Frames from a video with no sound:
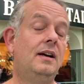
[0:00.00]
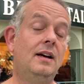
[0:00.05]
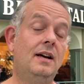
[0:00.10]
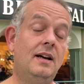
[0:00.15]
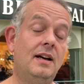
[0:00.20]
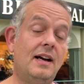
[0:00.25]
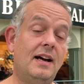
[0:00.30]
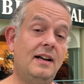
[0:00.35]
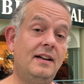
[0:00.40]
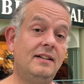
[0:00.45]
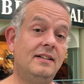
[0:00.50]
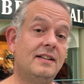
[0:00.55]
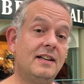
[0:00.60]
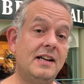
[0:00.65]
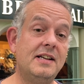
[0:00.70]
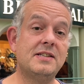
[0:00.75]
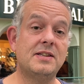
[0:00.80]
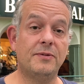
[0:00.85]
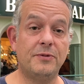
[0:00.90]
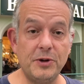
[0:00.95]
Uh, and
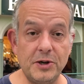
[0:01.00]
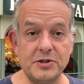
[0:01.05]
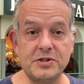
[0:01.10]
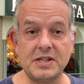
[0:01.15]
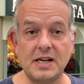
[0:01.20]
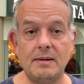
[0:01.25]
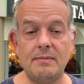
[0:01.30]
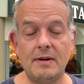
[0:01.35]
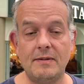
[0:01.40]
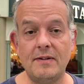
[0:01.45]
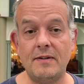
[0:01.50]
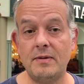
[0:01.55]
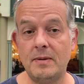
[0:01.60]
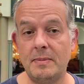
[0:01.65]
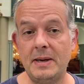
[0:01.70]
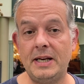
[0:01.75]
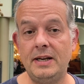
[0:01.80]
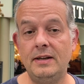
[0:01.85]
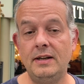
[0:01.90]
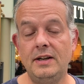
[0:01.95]
it's the first time I've ever
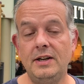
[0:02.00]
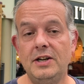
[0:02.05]
been